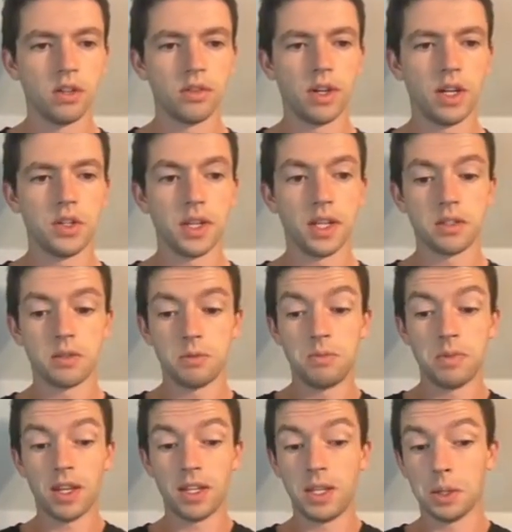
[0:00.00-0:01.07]
Right? So that's,
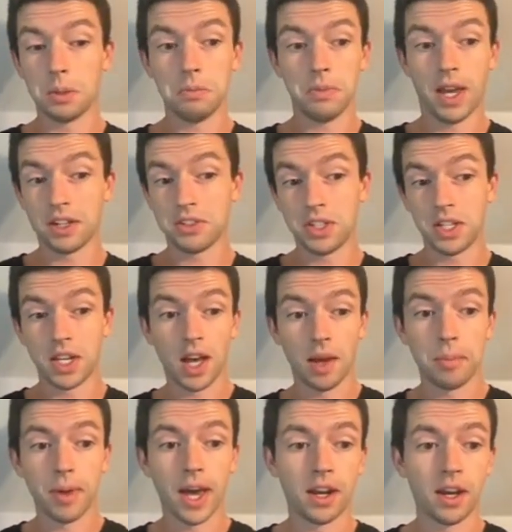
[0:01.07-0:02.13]
uh, you know, actually
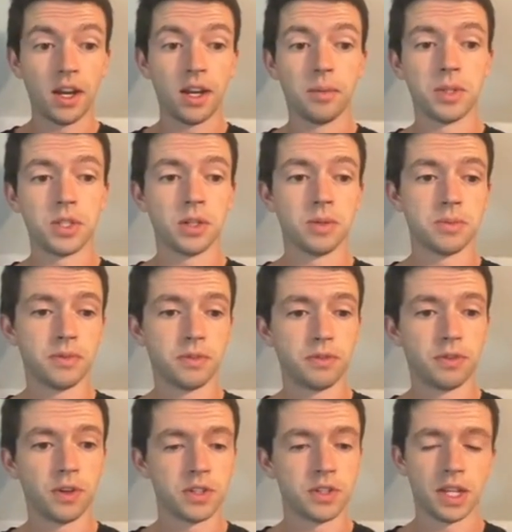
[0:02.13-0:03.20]
not bad item in terms of
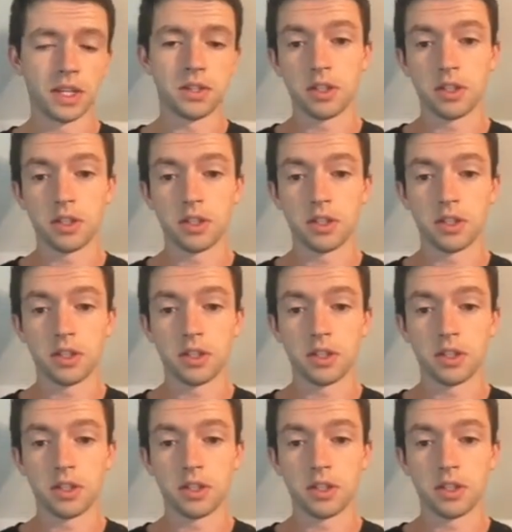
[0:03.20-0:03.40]
first thing.